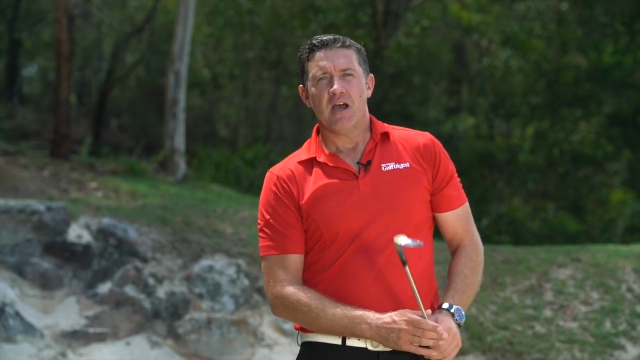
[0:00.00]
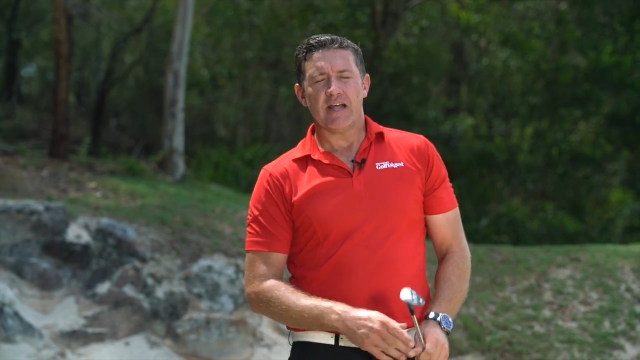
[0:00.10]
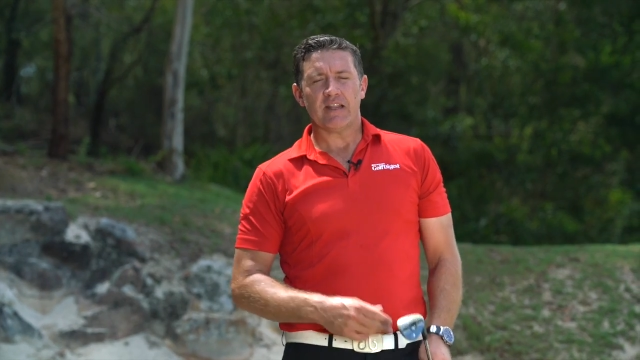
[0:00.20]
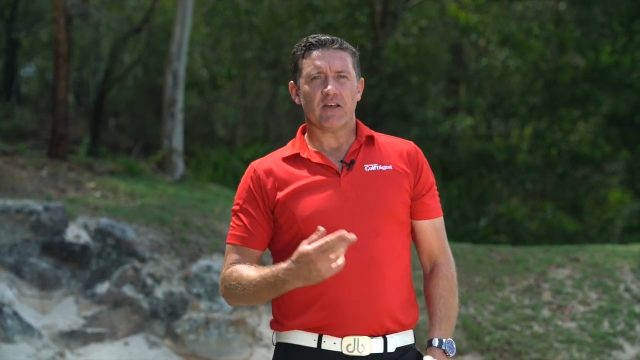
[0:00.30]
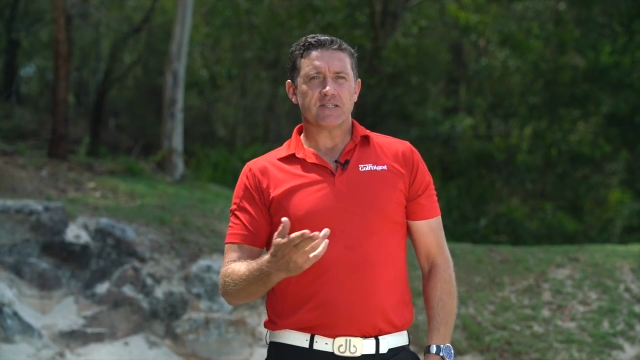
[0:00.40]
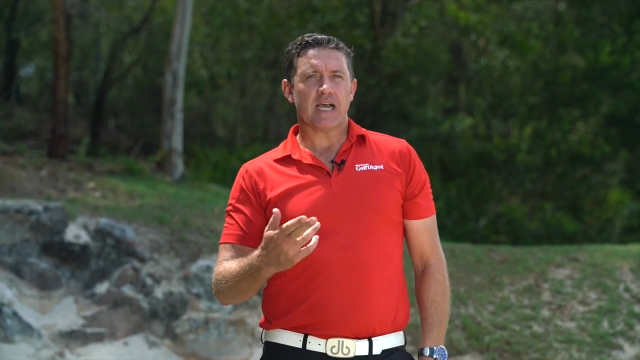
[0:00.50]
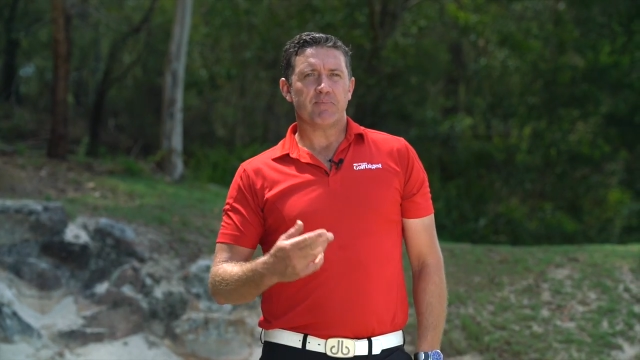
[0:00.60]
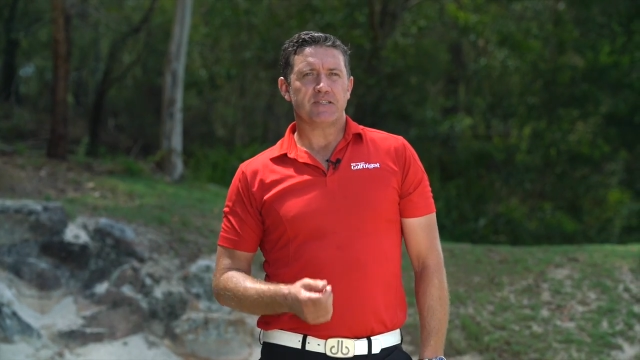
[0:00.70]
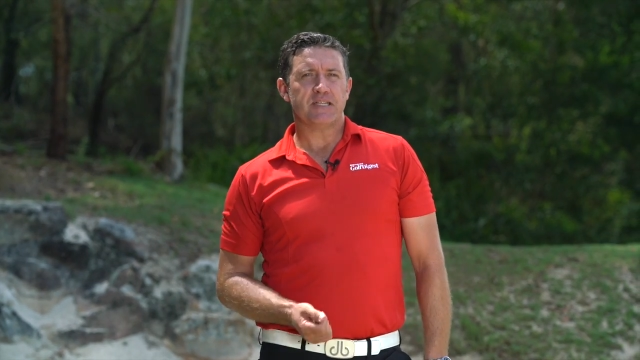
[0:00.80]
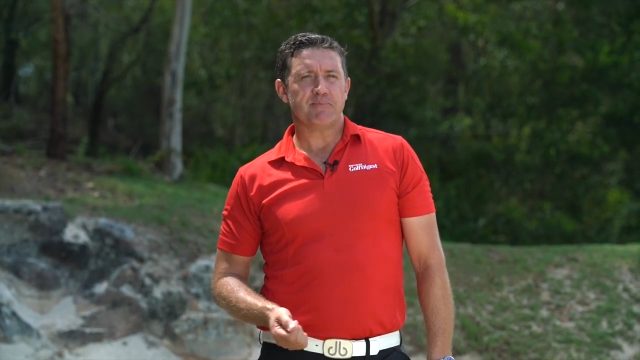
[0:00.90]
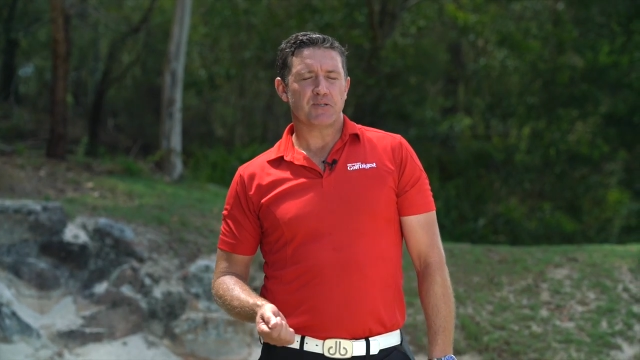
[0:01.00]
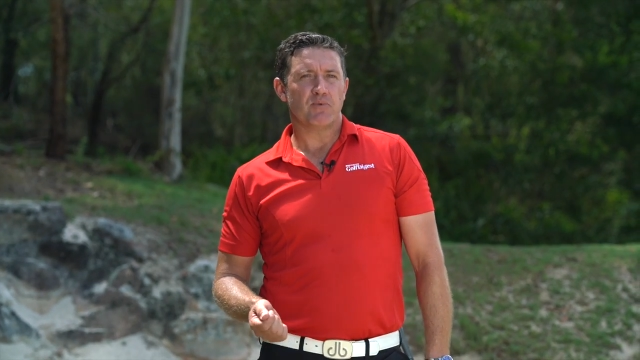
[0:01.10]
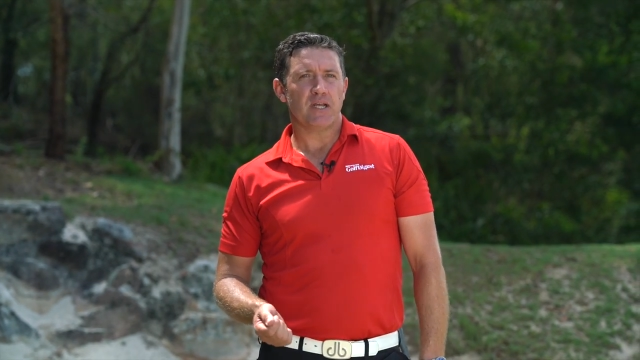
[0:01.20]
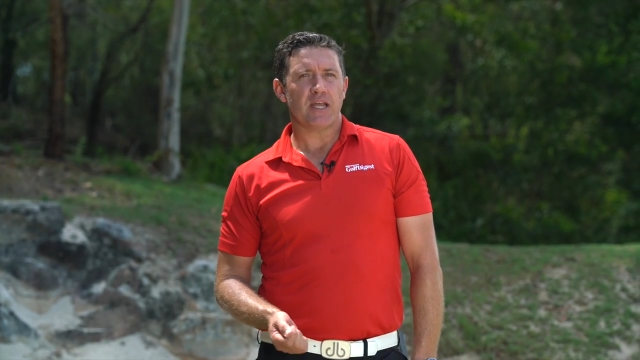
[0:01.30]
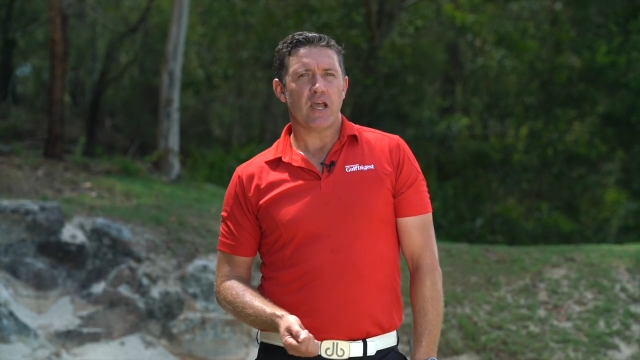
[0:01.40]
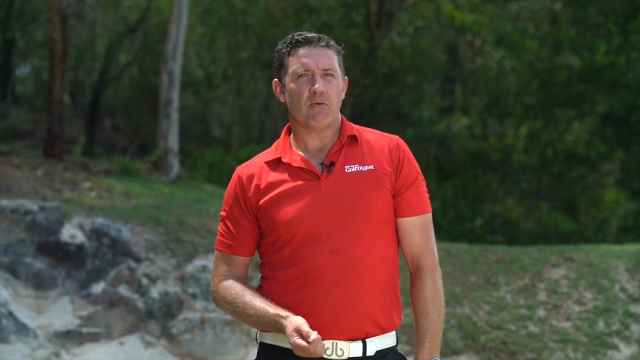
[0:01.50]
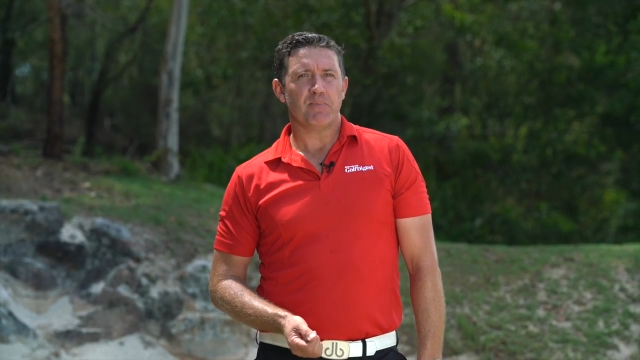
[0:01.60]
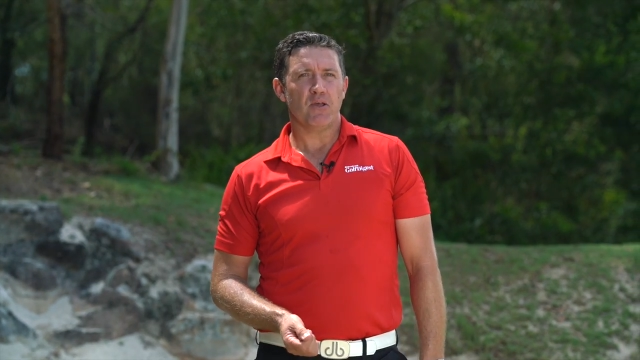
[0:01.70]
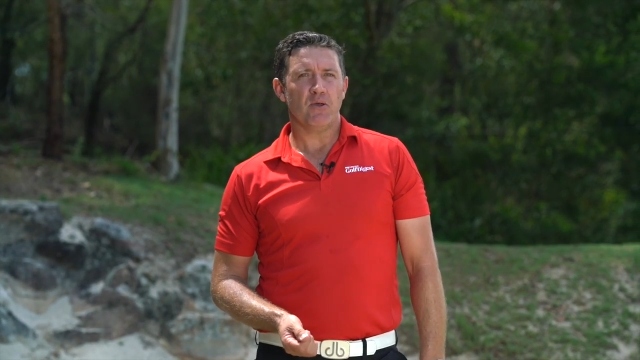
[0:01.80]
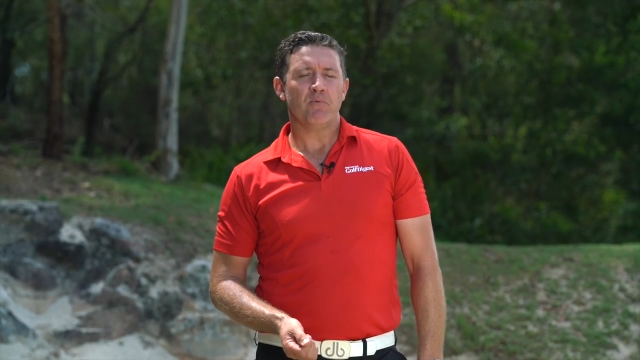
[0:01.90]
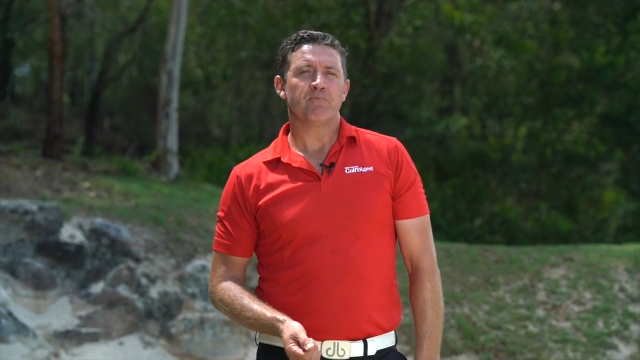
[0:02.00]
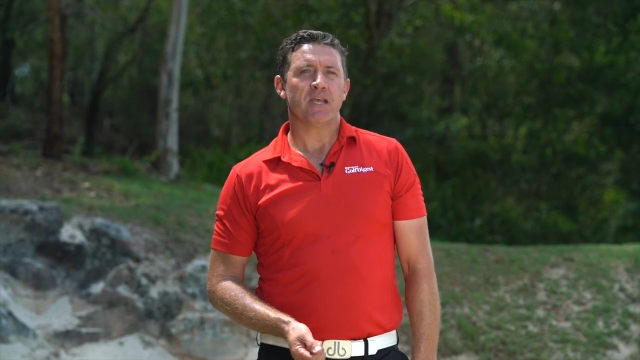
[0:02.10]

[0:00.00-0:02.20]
I think those couple of tips will really help you.